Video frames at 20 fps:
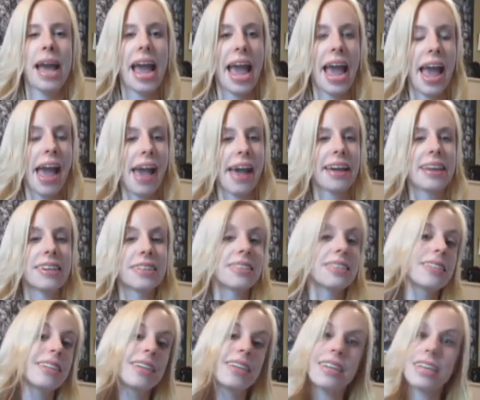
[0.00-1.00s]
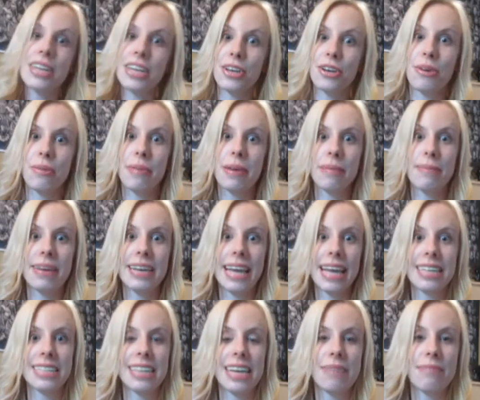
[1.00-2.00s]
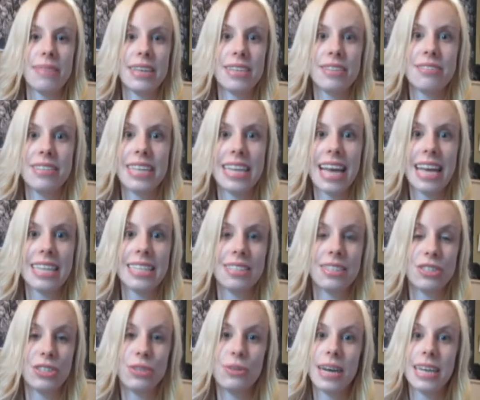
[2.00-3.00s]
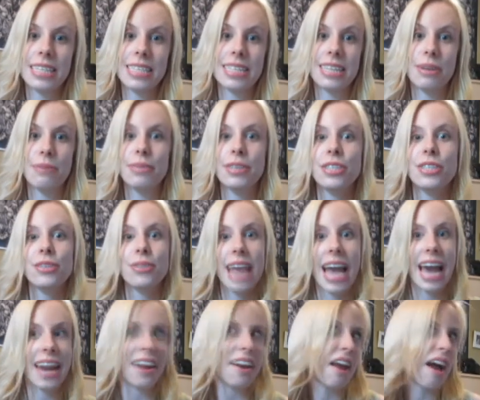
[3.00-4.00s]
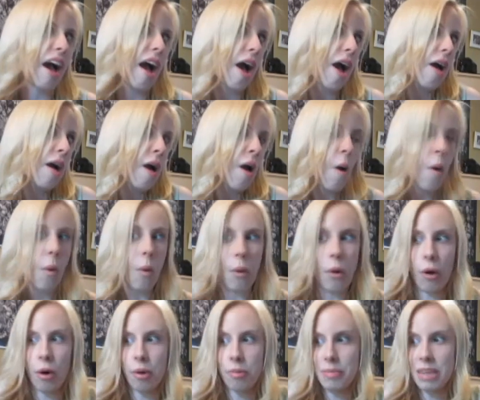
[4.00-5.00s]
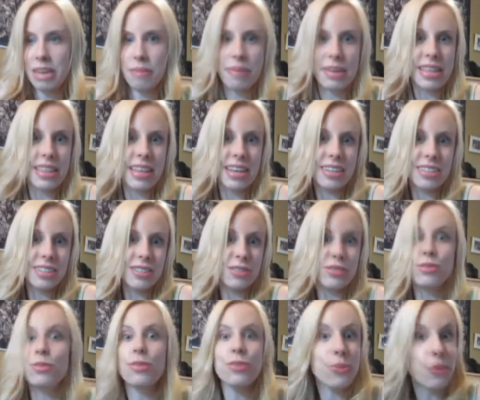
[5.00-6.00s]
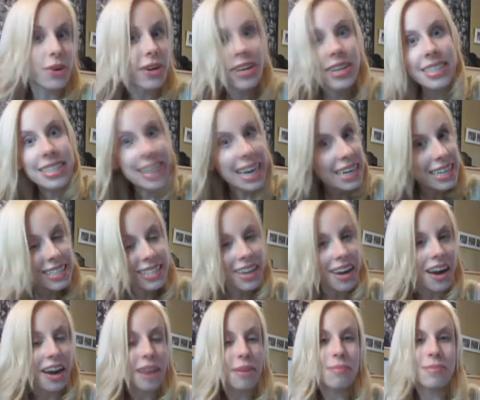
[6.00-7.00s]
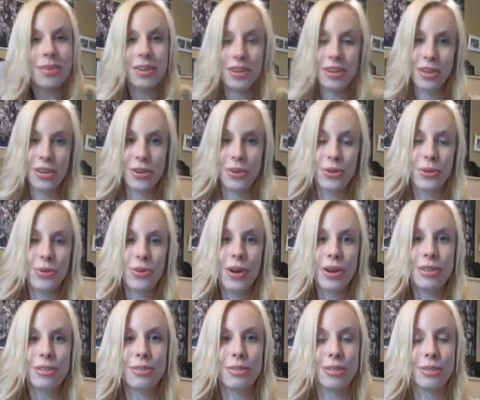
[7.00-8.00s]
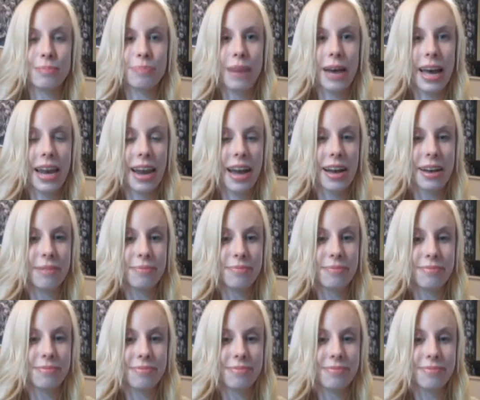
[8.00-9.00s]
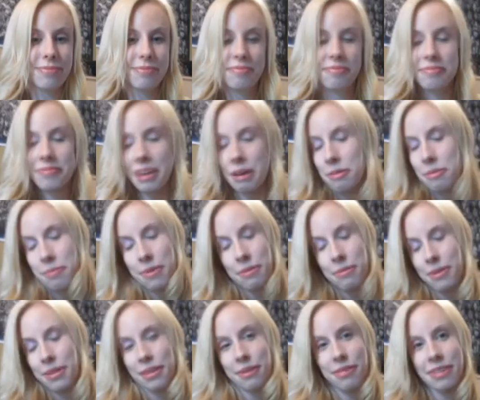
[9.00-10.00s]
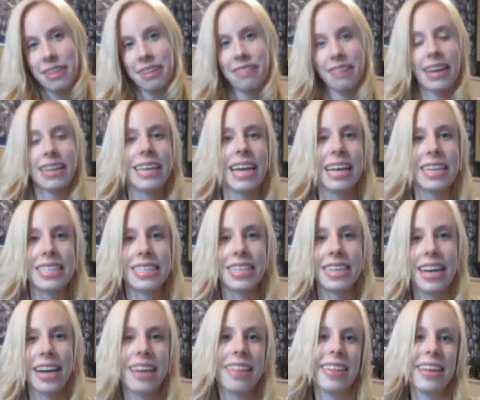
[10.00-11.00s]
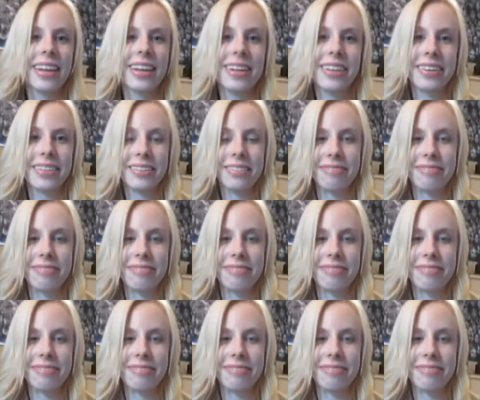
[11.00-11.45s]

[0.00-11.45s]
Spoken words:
And, you know, maybe next time they do the US, they will do Canada, or maybe they'll do the world next time. Who knows? But that would be really fantastic, I think.